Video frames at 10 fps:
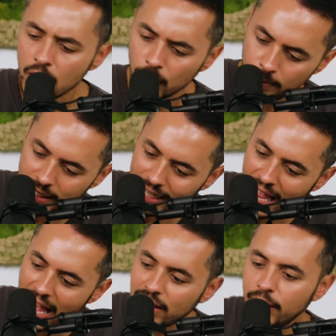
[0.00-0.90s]
we begin
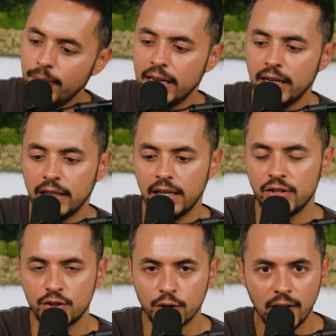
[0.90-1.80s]
acclimating
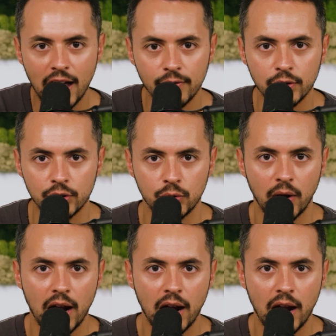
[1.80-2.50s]
in survival to our